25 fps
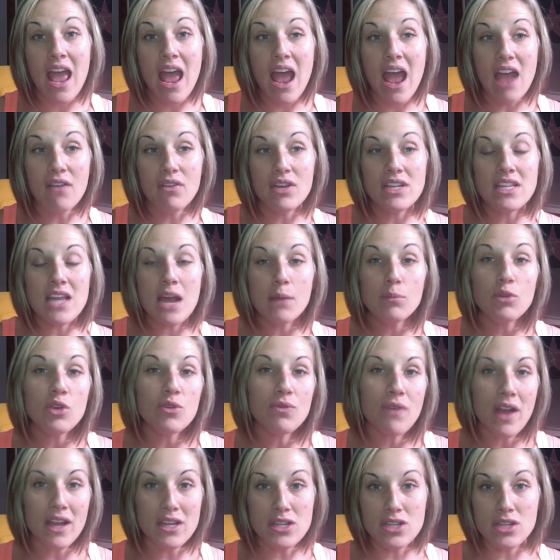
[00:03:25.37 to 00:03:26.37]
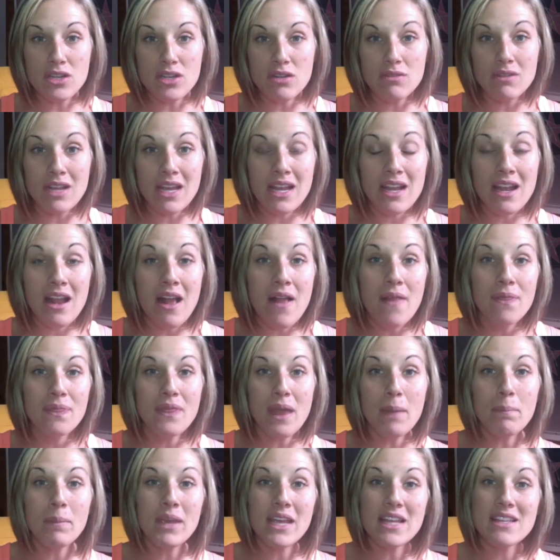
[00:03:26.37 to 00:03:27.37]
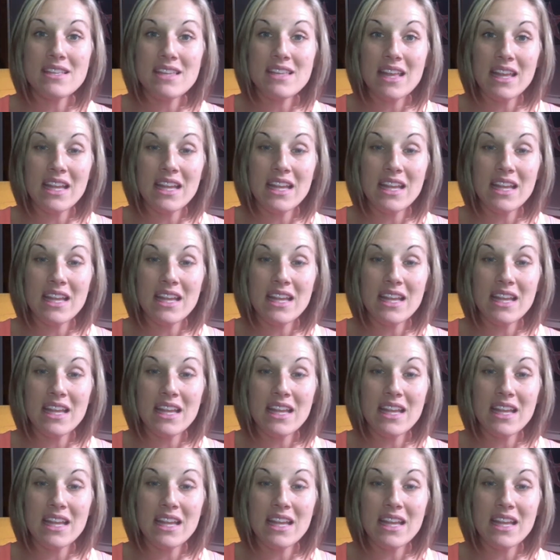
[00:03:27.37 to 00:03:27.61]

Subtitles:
Every time you fine tune it, that means that